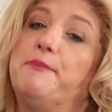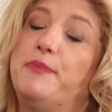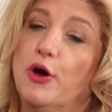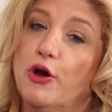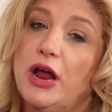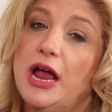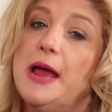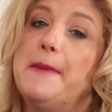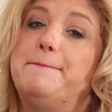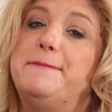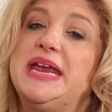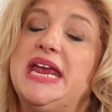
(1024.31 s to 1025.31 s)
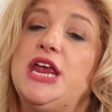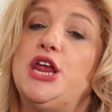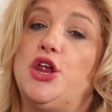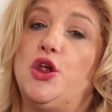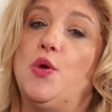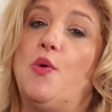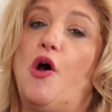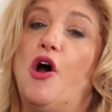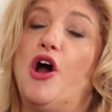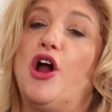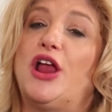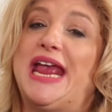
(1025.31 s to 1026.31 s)
Burke,
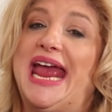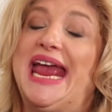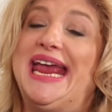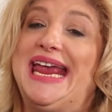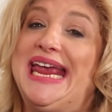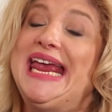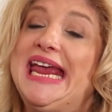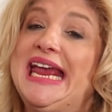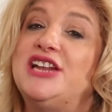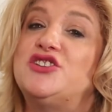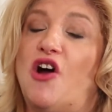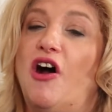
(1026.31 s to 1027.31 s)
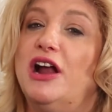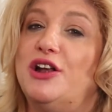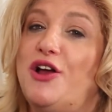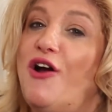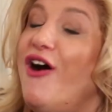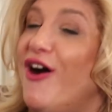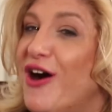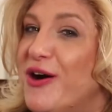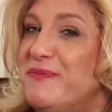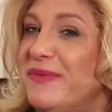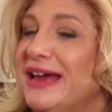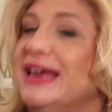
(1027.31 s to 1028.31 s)

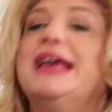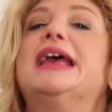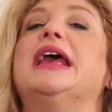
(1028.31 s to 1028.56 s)
BURKE.com.